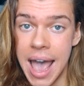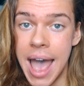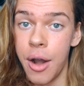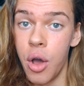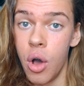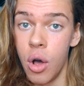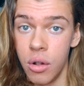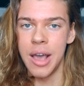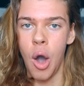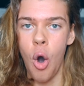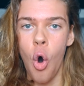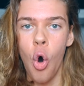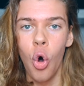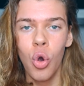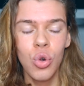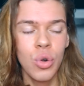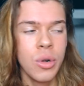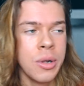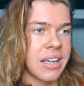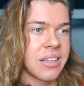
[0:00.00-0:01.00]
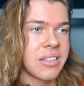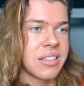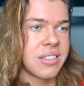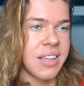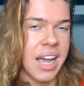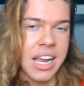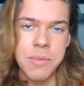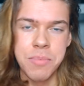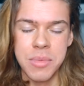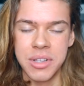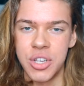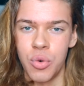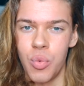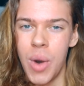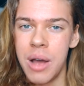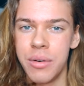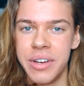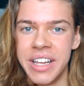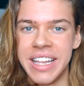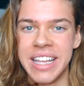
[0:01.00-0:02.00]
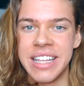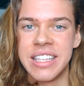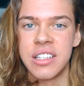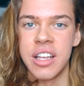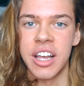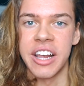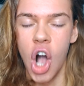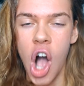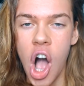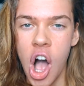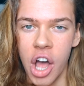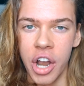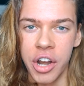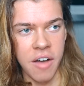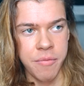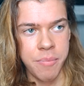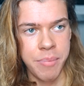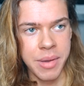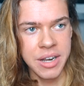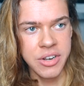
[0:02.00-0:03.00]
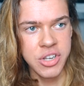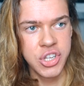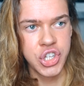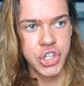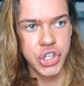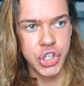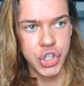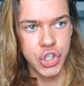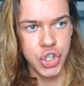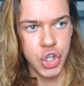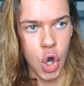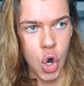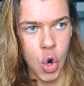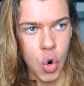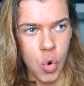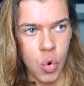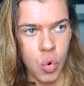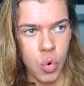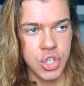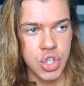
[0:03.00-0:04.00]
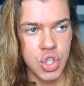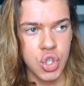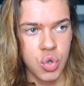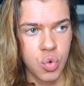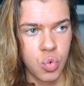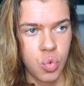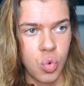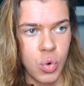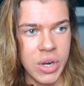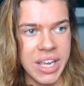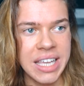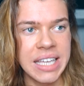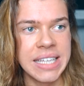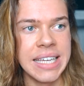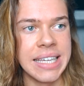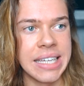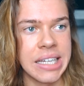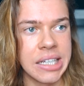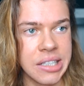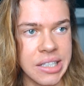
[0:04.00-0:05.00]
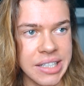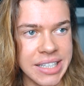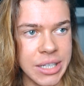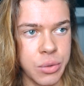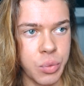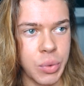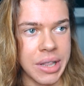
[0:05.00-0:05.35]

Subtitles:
at all. The whole excitement around it, it's like gone. I've been so squeaky clean